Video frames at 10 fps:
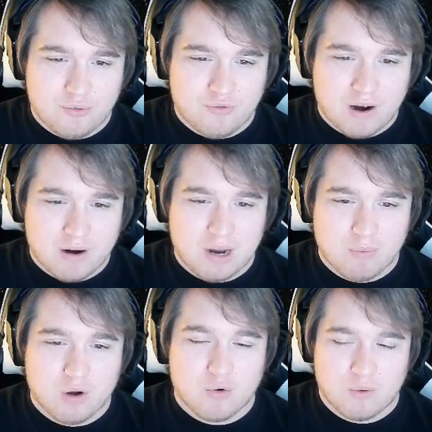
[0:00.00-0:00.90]
very
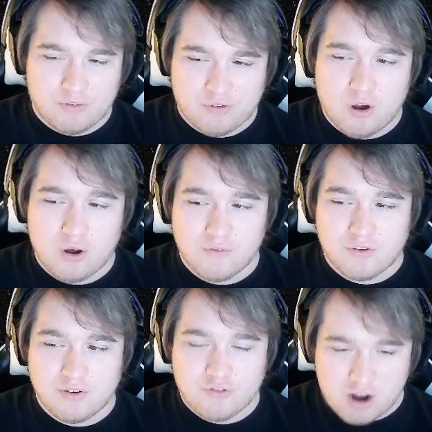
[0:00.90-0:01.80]

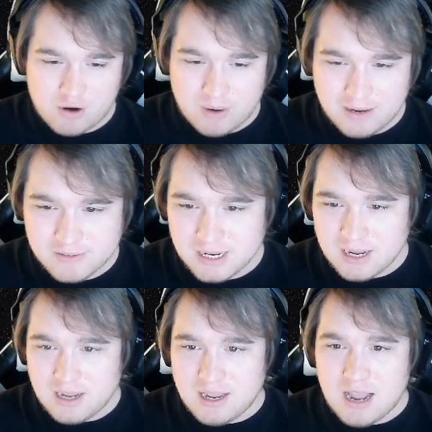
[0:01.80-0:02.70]
well-resolved shockwaves.
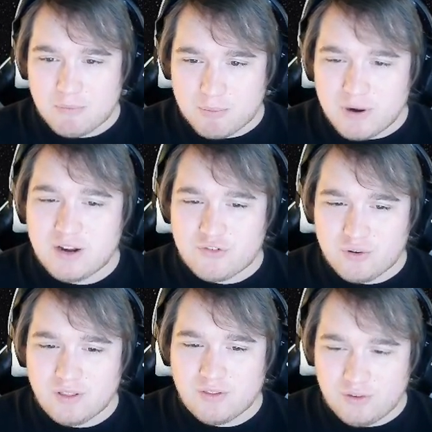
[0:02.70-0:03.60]
And we're pretty
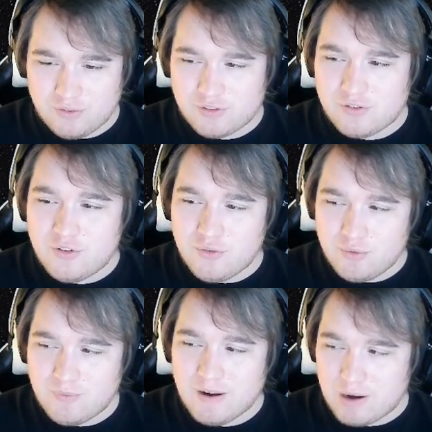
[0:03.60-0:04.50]
sure that those
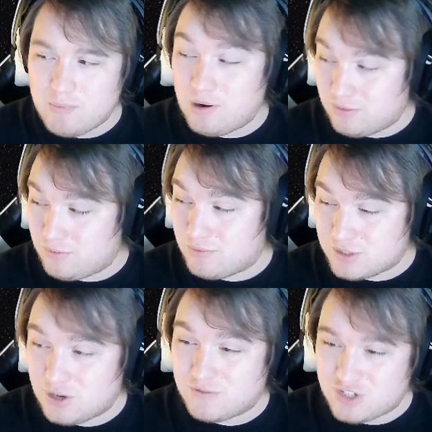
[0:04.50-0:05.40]
two very
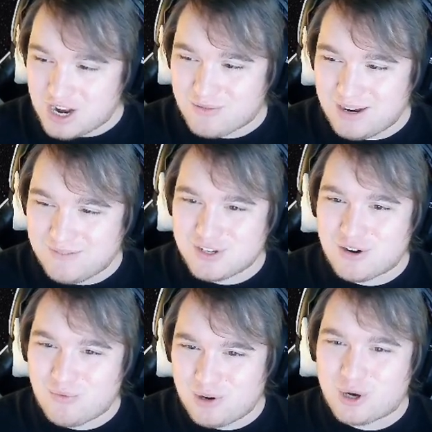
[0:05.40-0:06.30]
well-resolved shockwaves
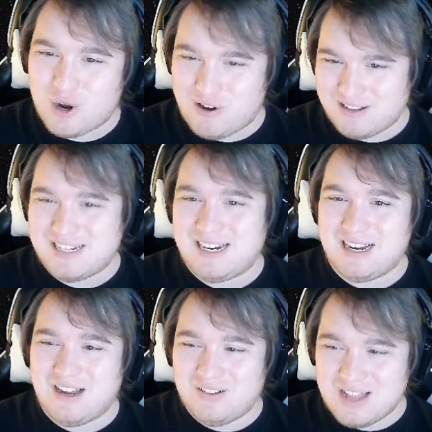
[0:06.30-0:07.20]
are what are causing
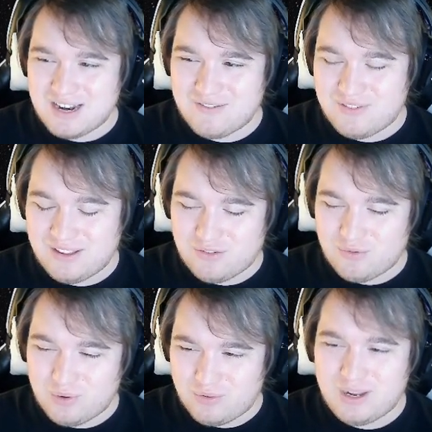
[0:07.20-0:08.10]
a lot of this
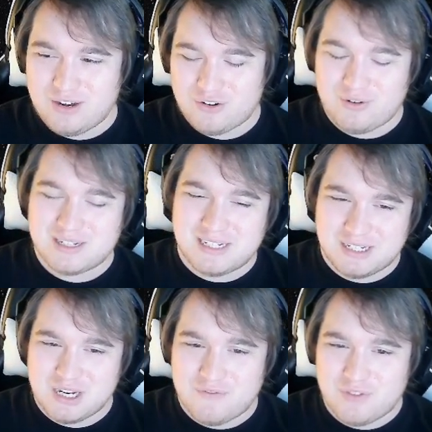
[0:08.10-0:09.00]
really interesting
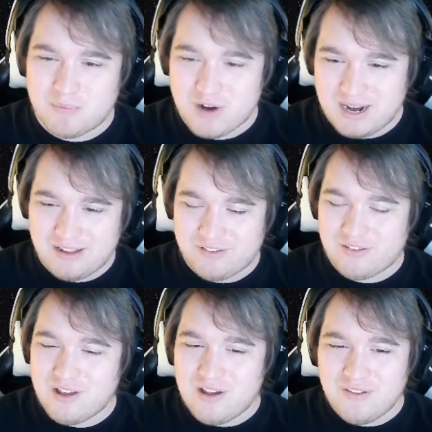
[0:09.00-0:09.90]
stuff, the brightness
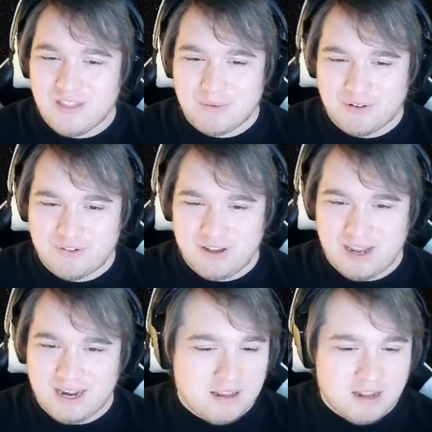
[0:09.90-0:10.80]
that we're
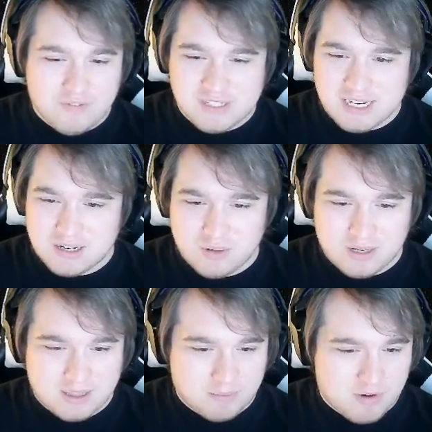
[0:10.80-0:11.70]
seeing. If we take a
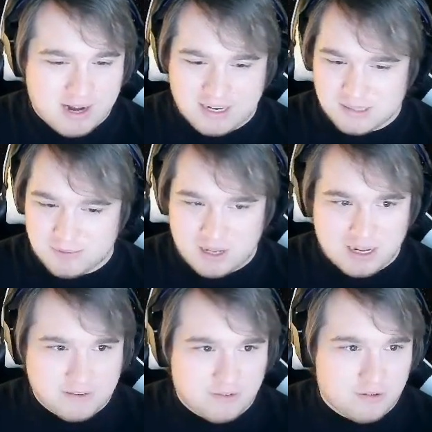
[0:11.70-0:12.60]
look at the brightness
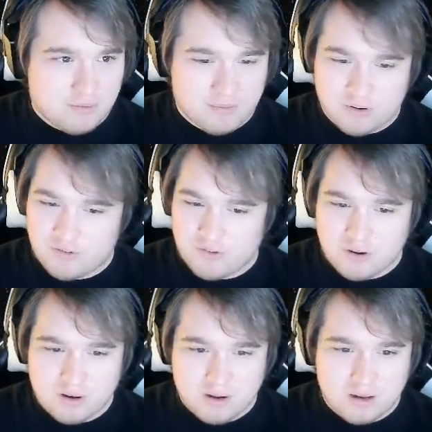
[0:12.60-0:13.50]
plots, which
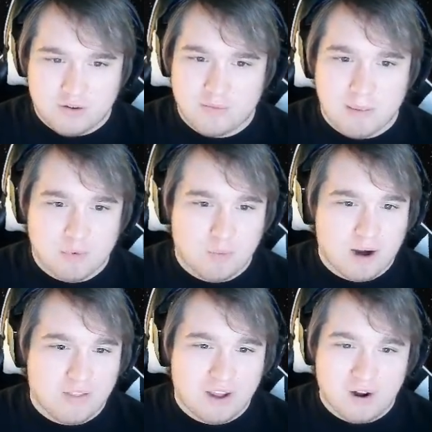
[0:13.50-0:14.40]
I don't remember
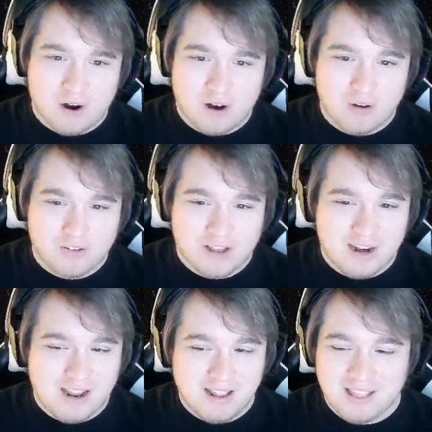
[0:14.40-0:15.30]
where they are, hold
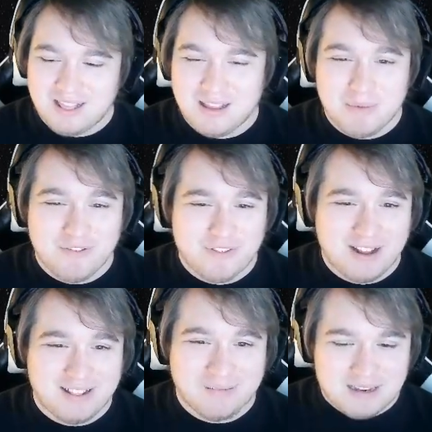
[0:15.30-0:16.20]
on, let me
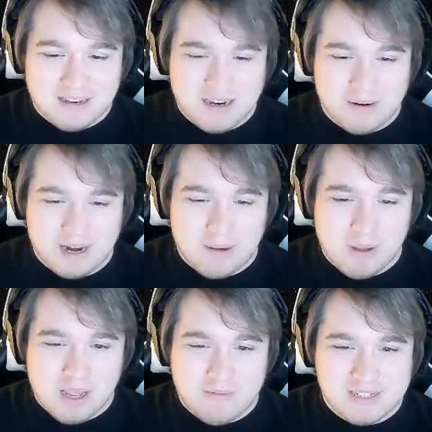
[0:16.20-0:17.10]
find them. Here we go.
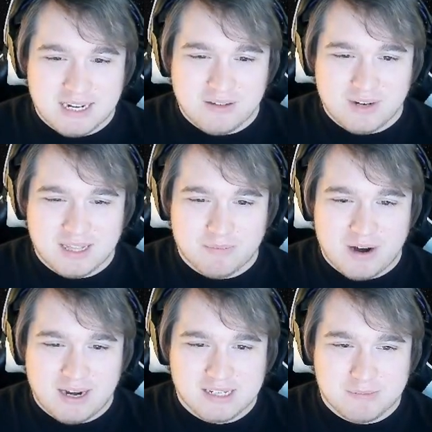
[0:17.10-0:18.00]
If we take a look at the
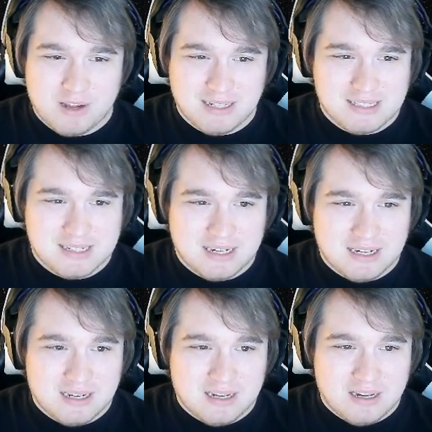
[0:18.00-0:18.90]
brightness plots,
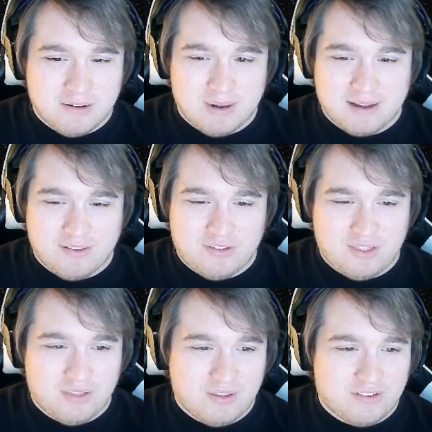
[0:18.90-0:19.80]
we can see
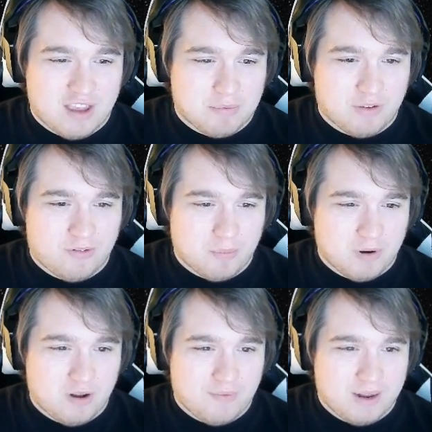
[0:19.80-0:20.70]
that these types of
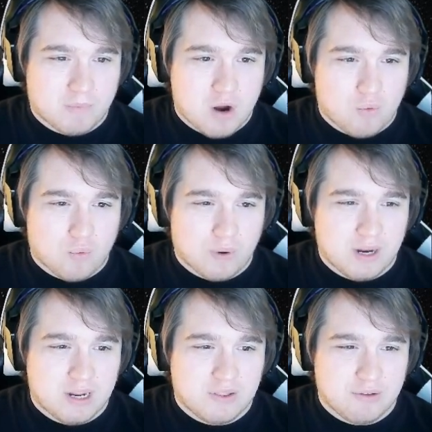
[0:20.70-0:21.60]
supernovae go
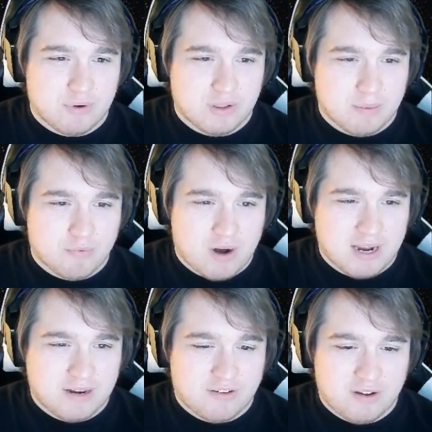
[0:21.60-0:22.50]
really, really
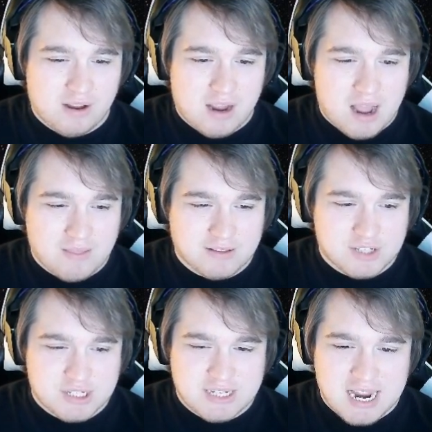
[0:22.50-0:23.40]
bright and then
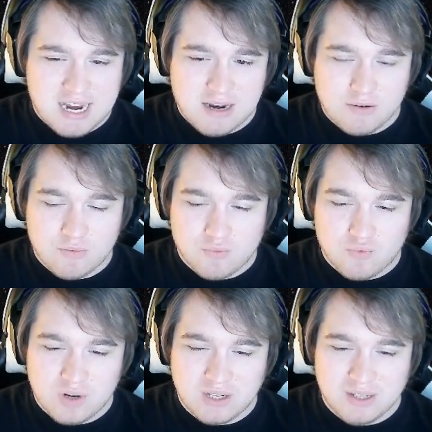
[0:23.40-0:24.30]
stay
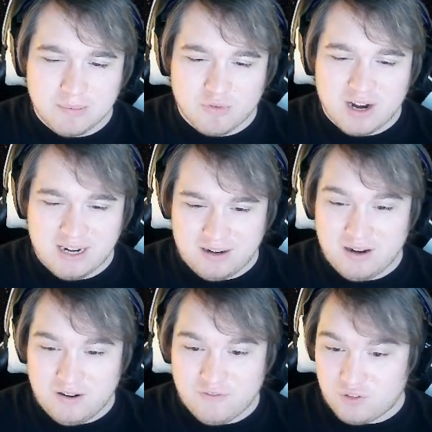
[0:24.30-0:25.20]
really bright
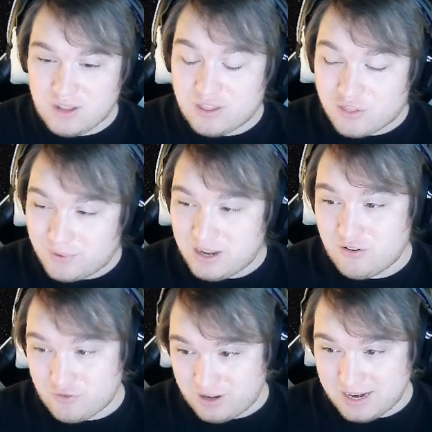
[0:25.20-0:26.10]
for like
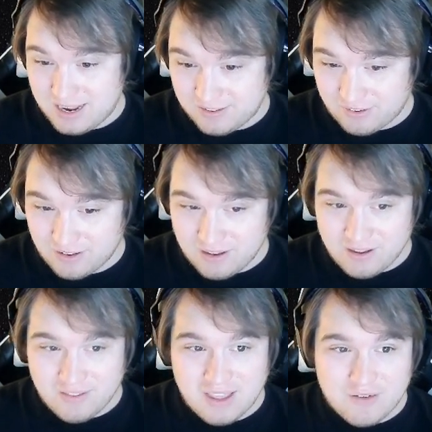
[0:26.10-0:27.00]
300 days.
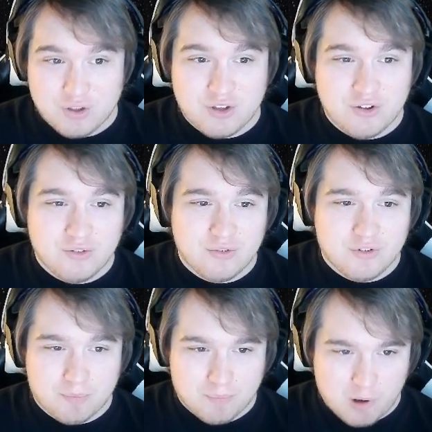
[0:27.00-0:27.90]
They have a
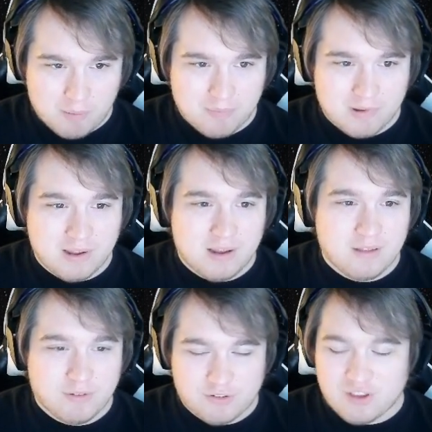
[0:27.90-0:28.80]
huge bump,
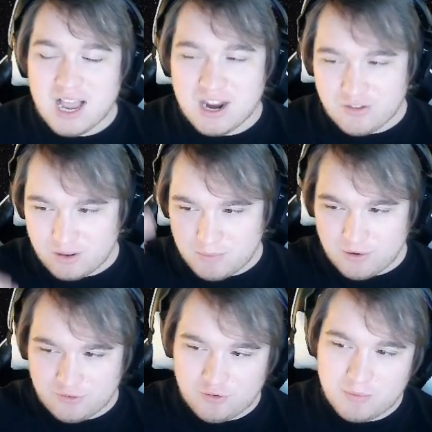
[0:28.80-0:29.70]
which is higher than
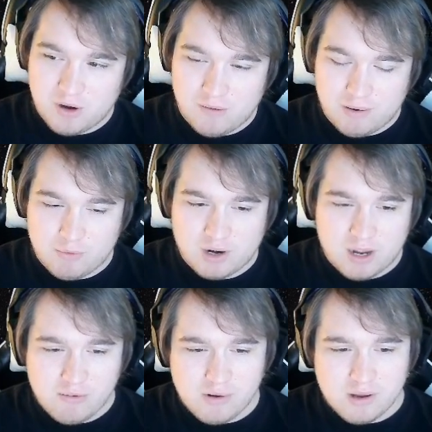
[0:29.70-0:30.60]
most supernovae will go.